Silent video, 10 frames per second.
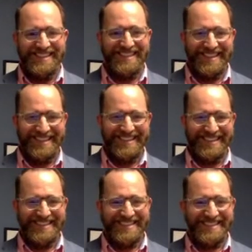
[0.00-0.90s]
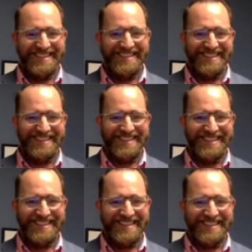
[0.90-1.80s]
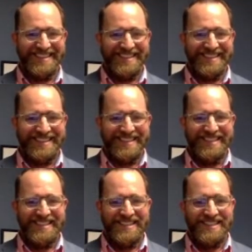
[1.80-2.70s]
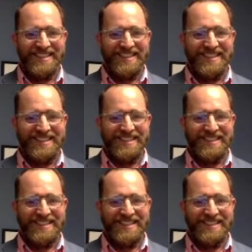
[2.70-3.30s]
No words are spoken by the person on screen.